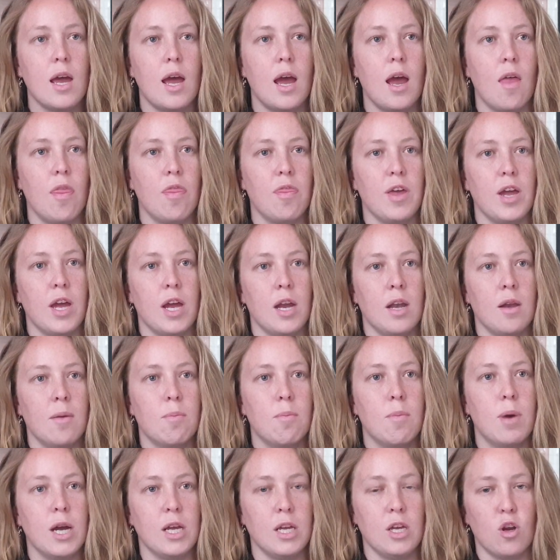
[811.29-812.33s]
and then
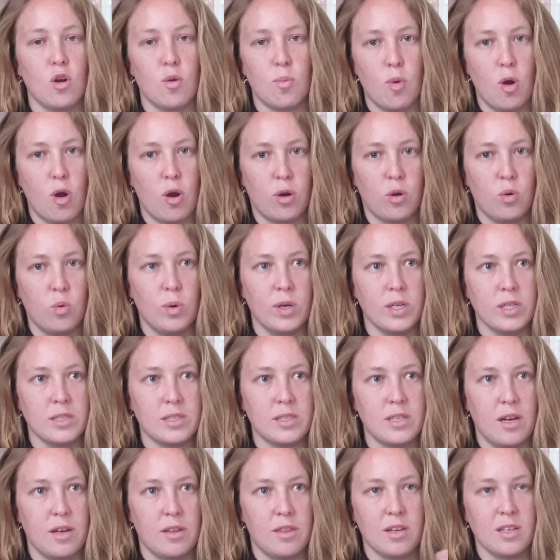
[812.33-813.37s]
my year mark
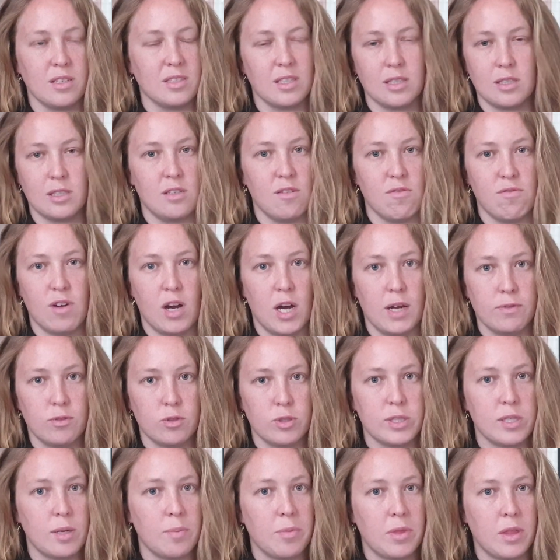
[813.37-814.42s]
was, I think, 65 or
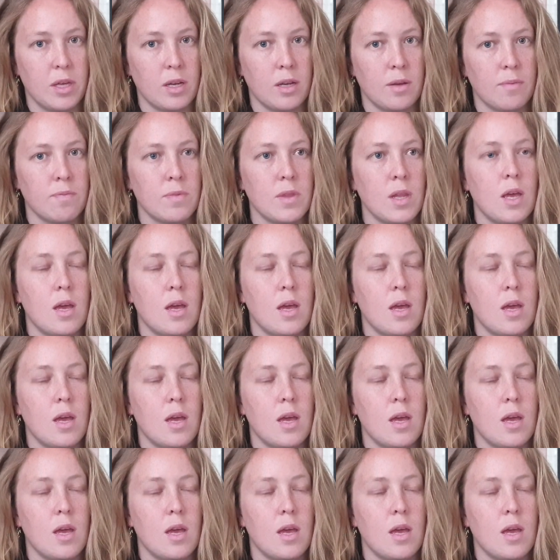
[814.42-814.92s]
something.